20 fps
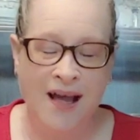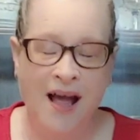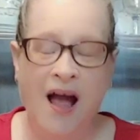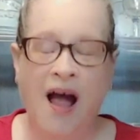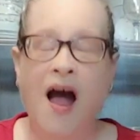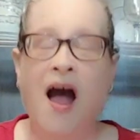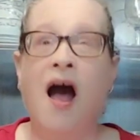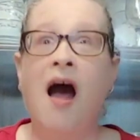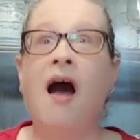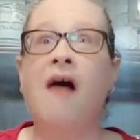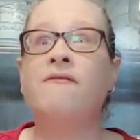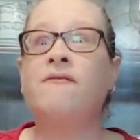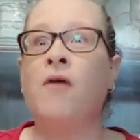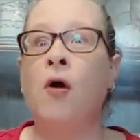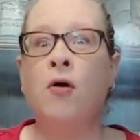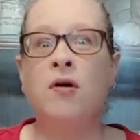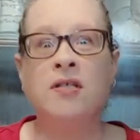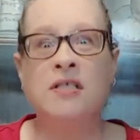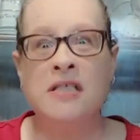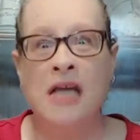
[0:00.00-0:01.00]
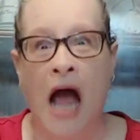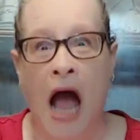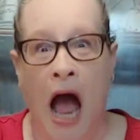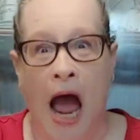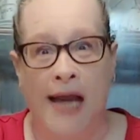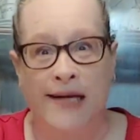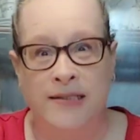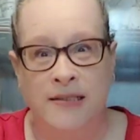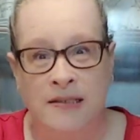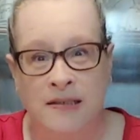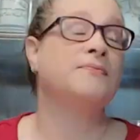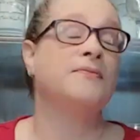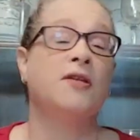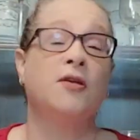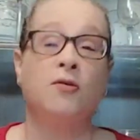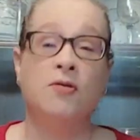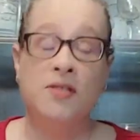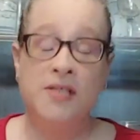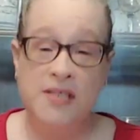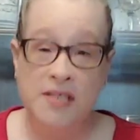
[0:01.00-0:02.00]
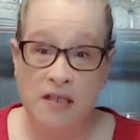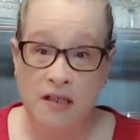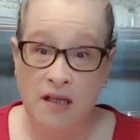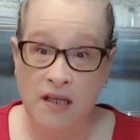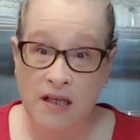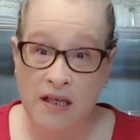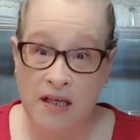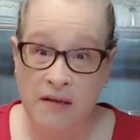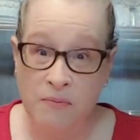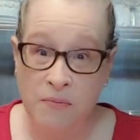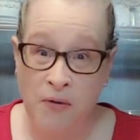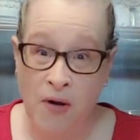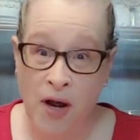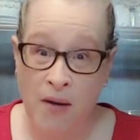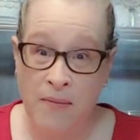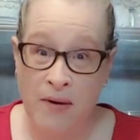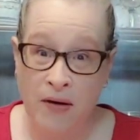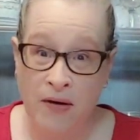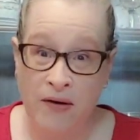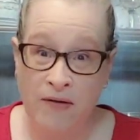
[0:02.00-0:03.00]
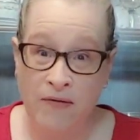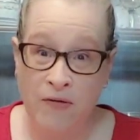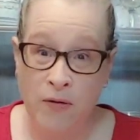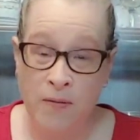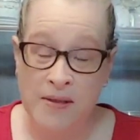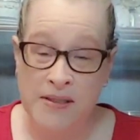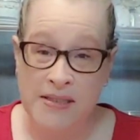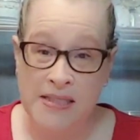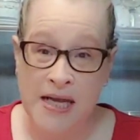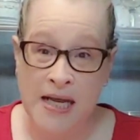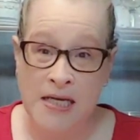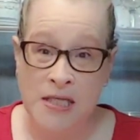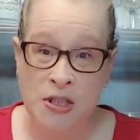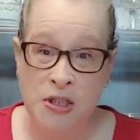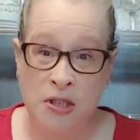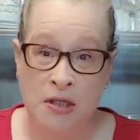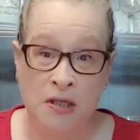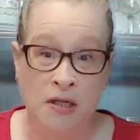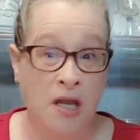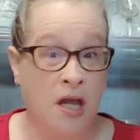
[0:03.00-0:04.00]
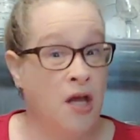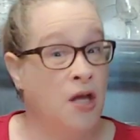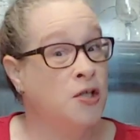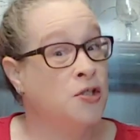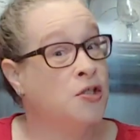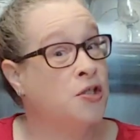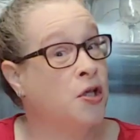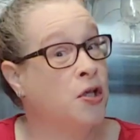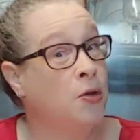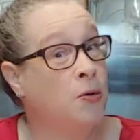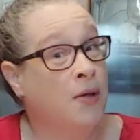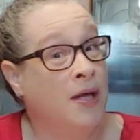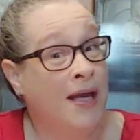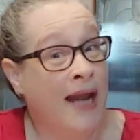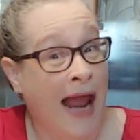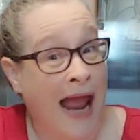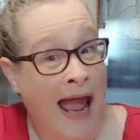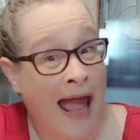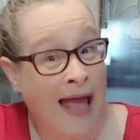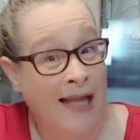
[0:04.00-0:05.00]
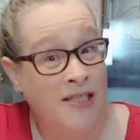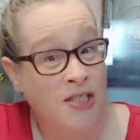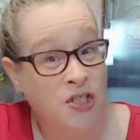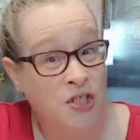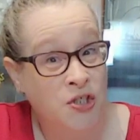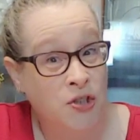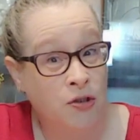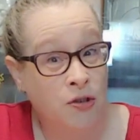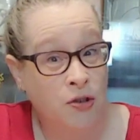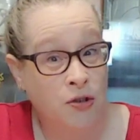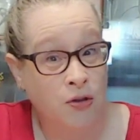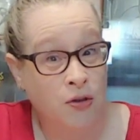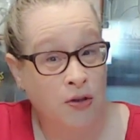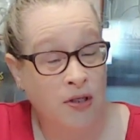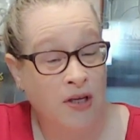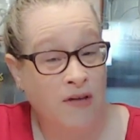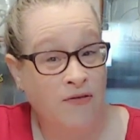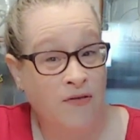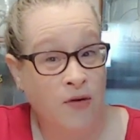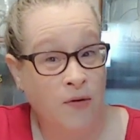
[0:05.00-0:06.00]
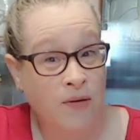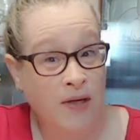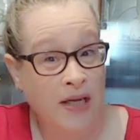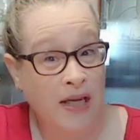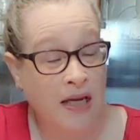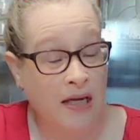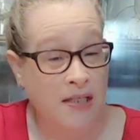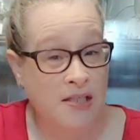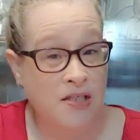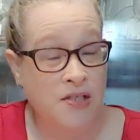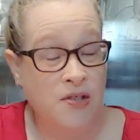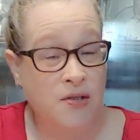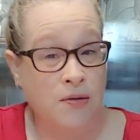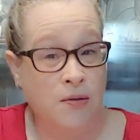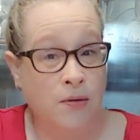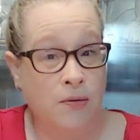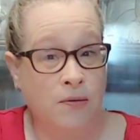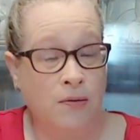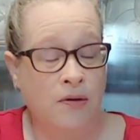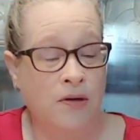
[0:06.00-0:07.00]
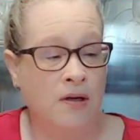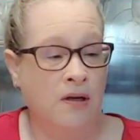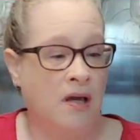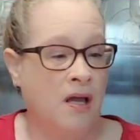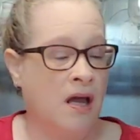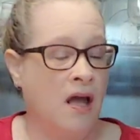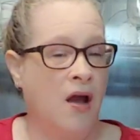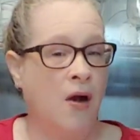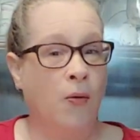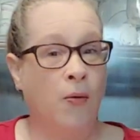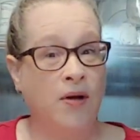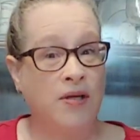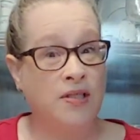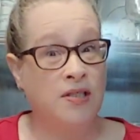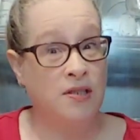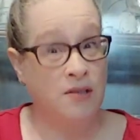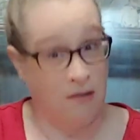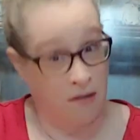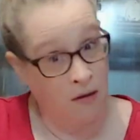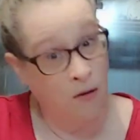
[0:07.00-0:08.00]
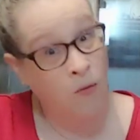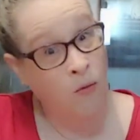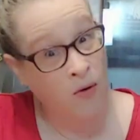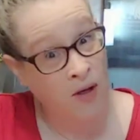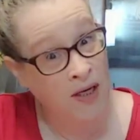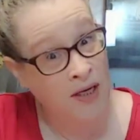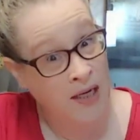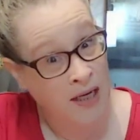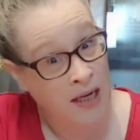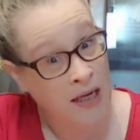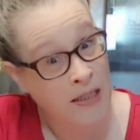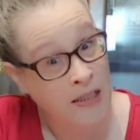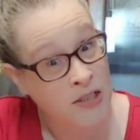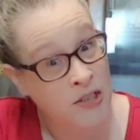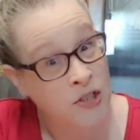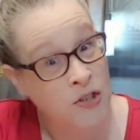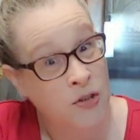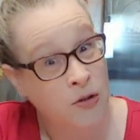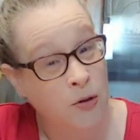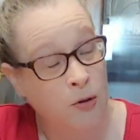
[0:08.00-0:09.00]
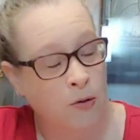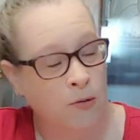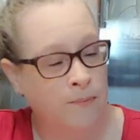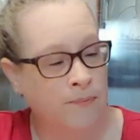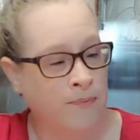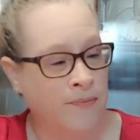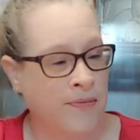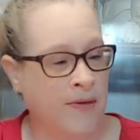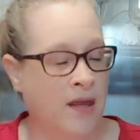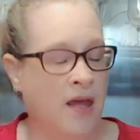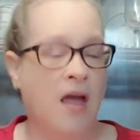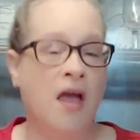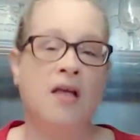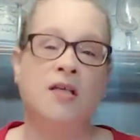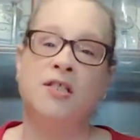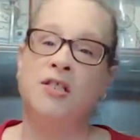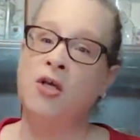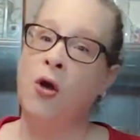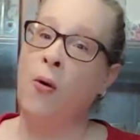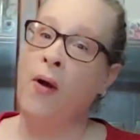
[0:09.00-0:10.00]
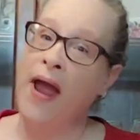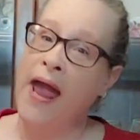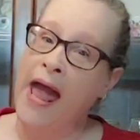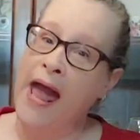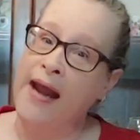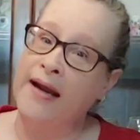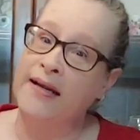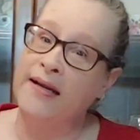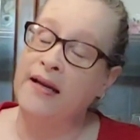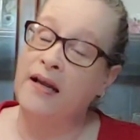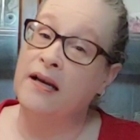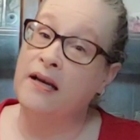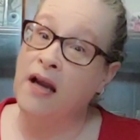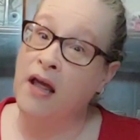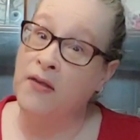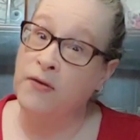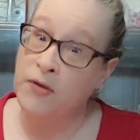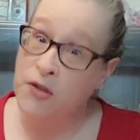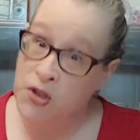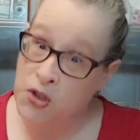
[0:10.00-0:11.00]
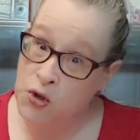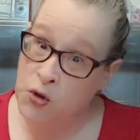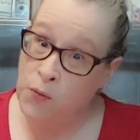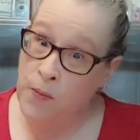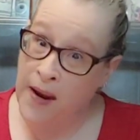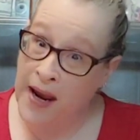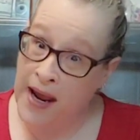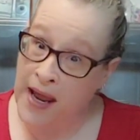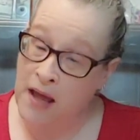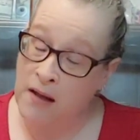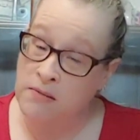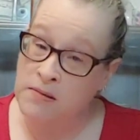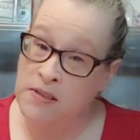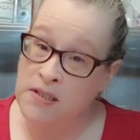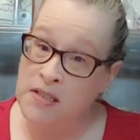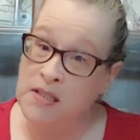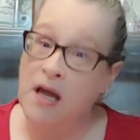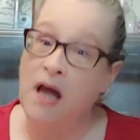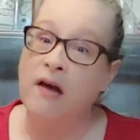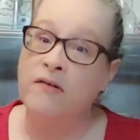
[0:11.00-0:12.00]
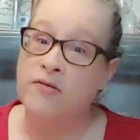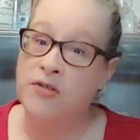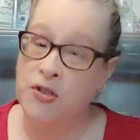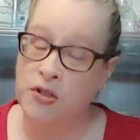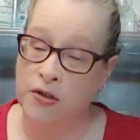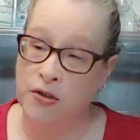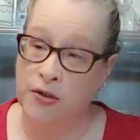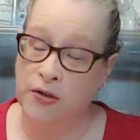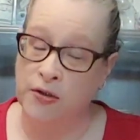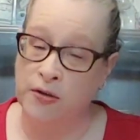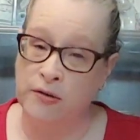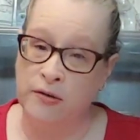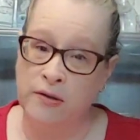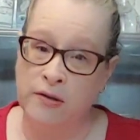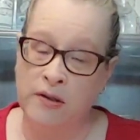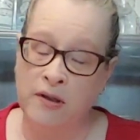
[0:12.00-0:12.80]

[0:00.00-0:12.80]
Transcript: Of course not. You're still in primary fermentation, so you can add sugar if you need to, which we need to. So I added another 2 pounds of sugar.